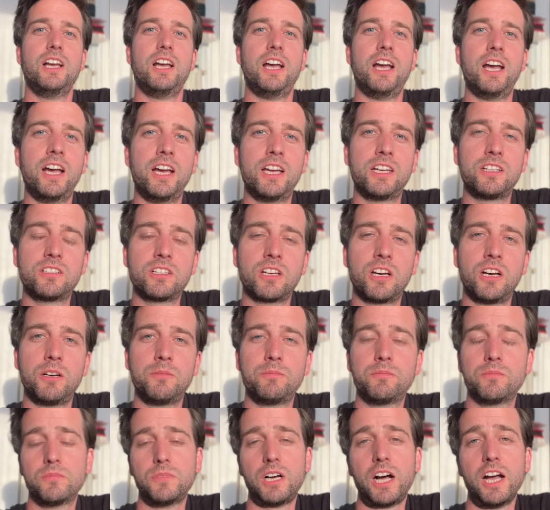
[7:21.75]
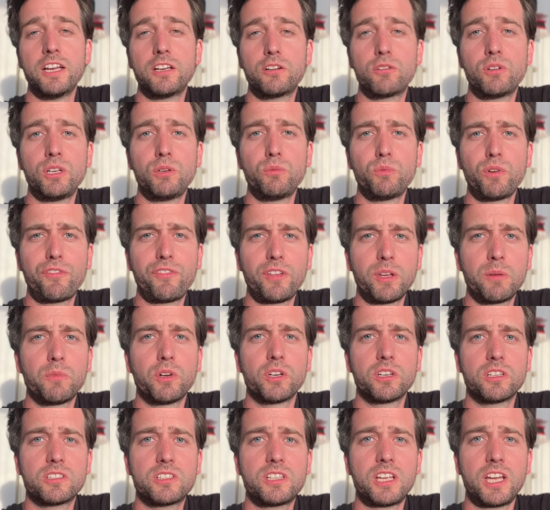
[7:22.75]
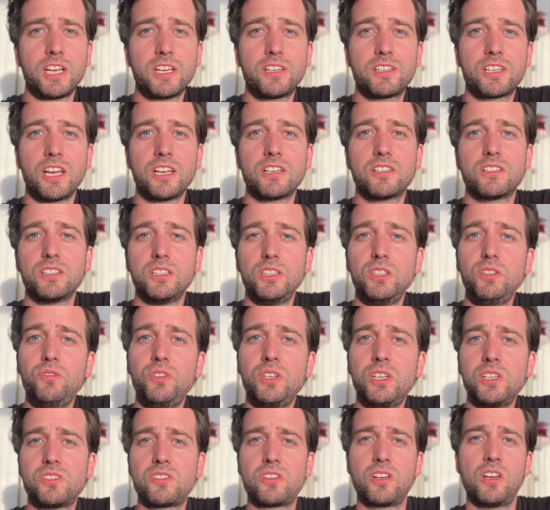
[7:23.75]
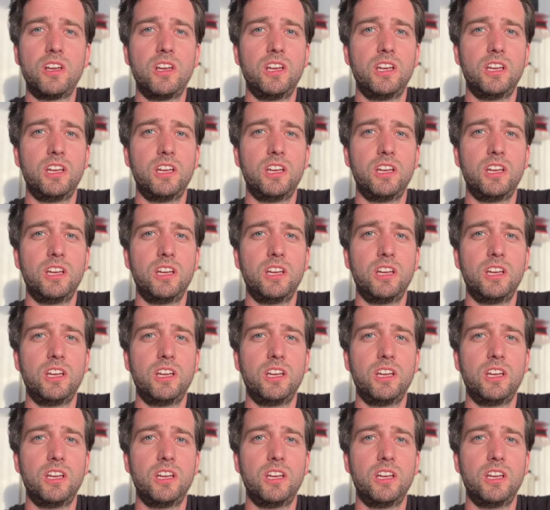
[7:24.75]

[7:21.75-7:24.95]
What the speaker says: And I agree with him on the take that the EVs